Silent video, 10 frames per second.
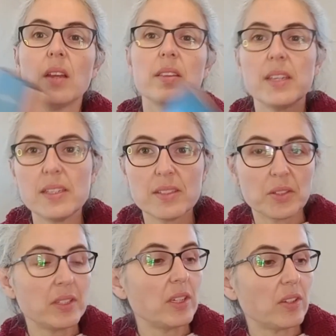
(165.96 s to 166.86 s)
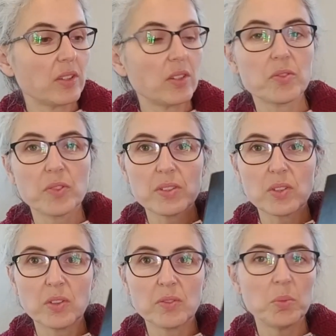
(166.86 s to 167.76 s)
these are in the front
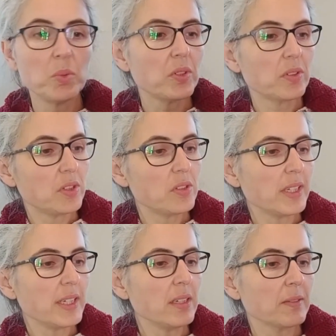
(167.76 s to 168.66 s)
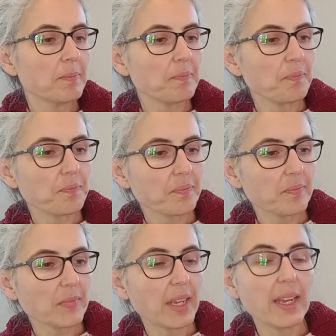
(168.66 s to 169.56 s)
of your book, usually.
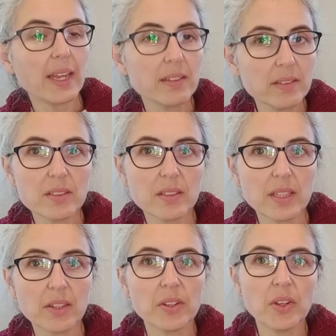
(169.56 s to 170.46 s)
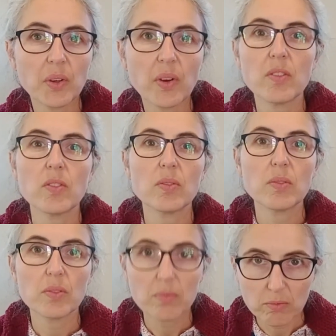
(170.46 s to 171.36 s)
And there are no
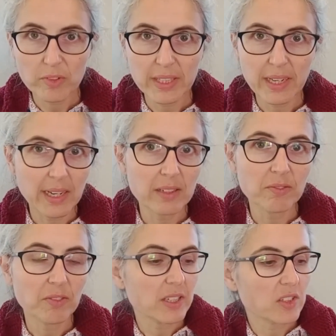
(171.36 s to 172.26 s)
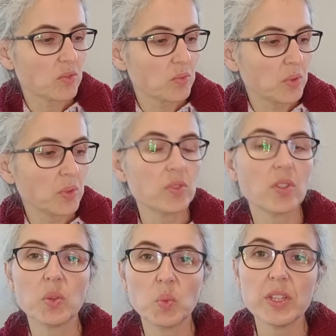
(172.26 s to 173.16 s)
really hard and fast rules
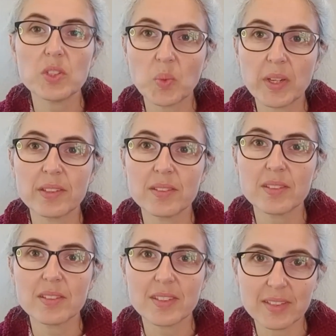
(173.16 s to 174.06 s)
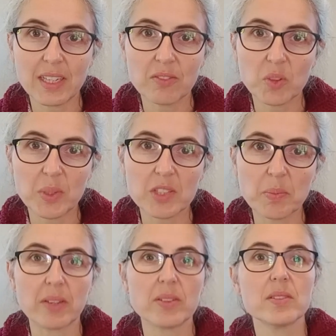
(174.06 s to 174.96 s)
on which ones to sing for which
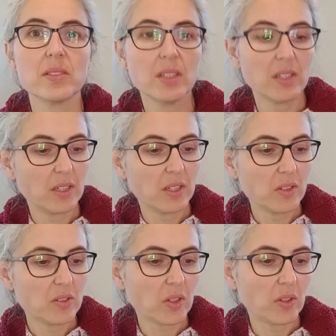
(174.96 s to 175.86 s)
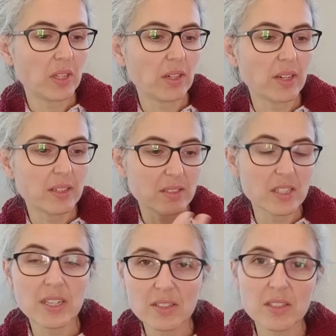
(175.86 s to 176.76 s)
Mass. So there are
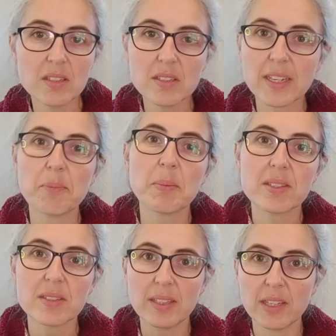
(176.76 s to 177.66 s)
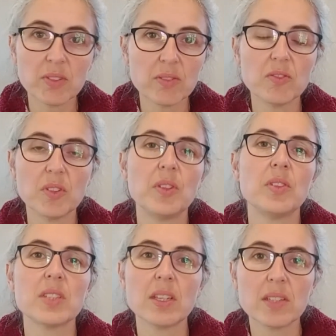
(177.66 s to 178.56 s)
suggestions, like Mass 11
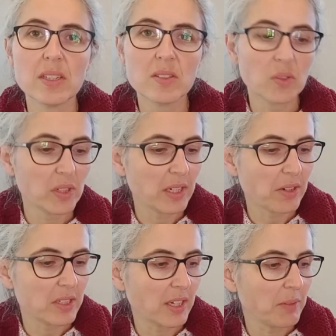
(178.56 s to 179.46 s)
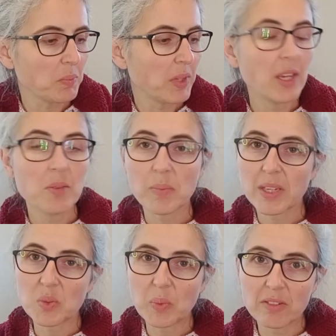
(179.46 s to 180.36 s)
for Sundays in Ordinary Time,
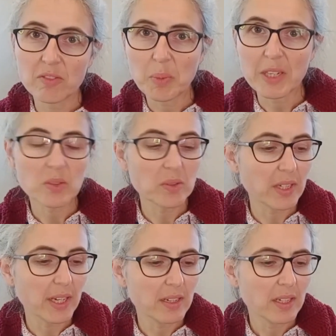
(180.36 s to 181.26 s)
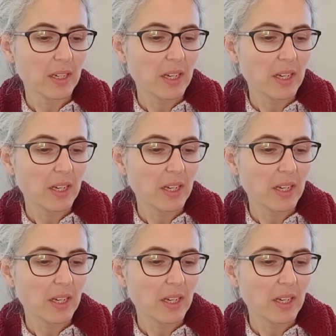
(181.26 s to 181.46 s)
Mass 1 for Paschaltide.